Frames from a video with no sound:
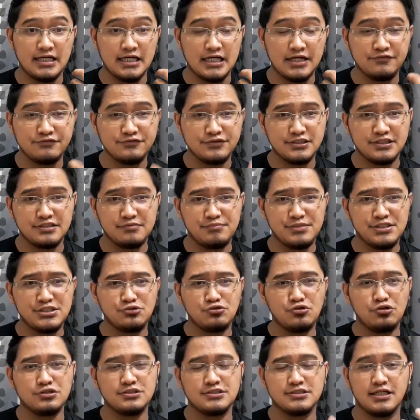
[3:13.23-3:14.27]
After
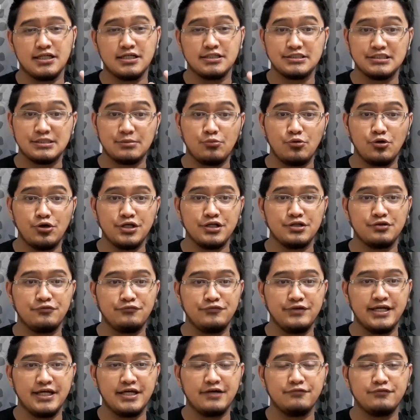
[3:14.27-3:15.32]
biskut sarang semut,
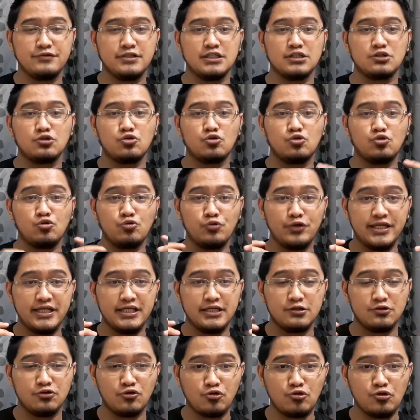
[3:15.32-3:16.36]
we have the
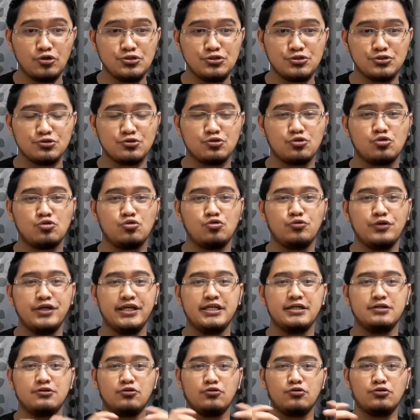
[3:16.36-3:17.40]
kuih ros.
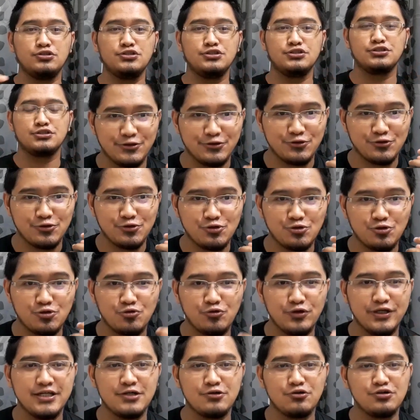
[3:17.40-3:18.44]
Kuih ros.
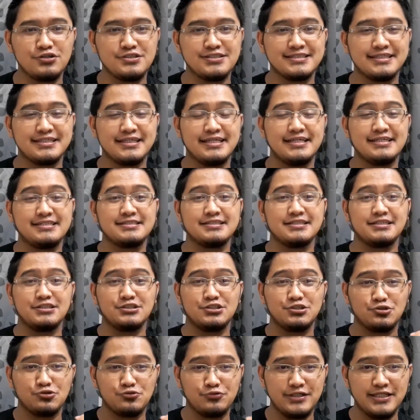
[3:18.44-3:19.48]
Kuih ros is
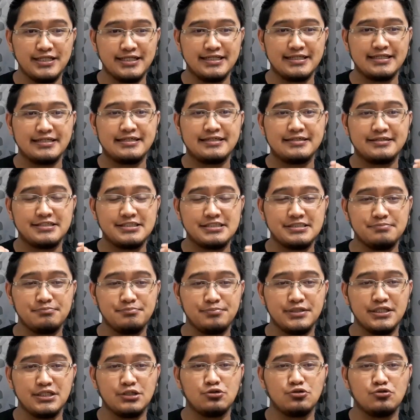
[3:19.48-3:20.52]
a sweet,
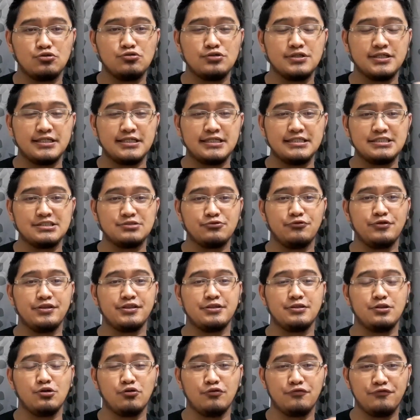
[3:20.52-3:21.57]
crispy cookies
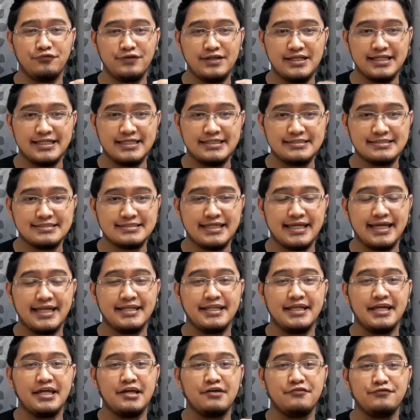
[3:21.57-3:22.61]
with no fillings
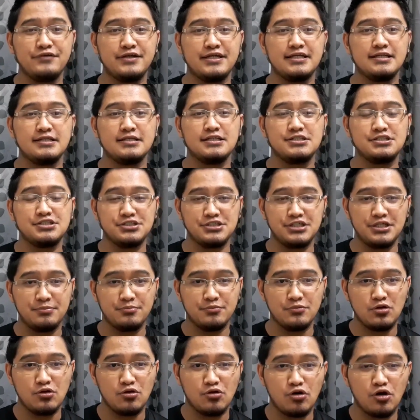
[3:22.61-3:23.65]
and having the
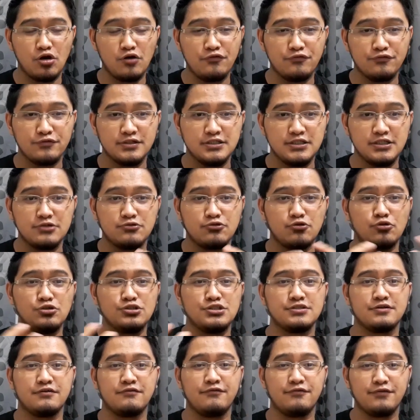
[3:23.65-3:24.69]
shape of the
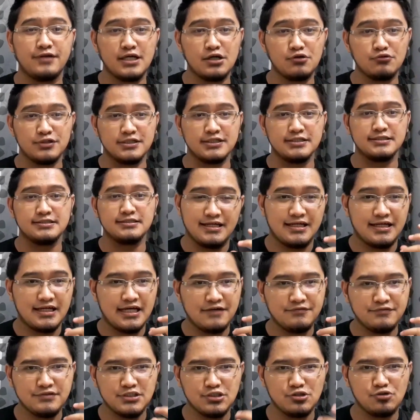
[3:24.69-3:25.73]
rose flower.
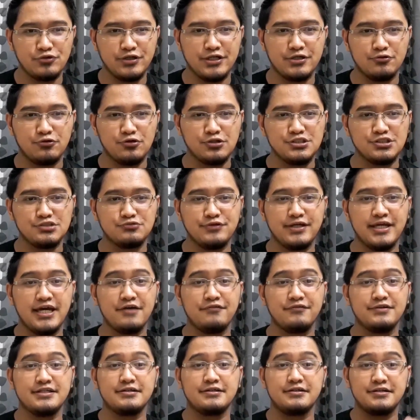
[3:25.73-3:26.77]
After kuih rose, we
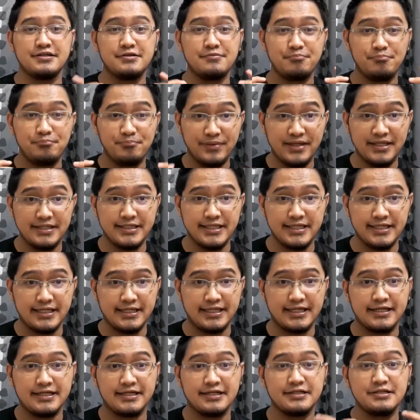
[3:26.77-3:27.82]
have the
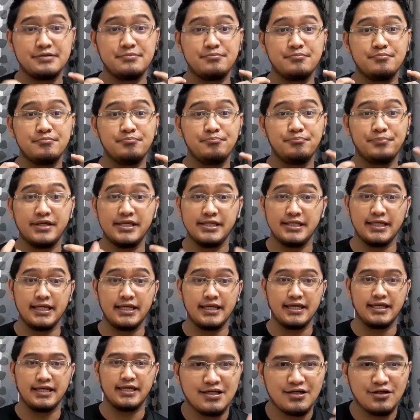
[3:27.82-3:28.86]
rempeyek.
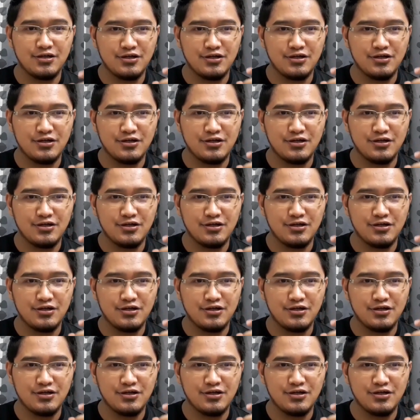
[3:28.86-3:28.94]
Rempeyek.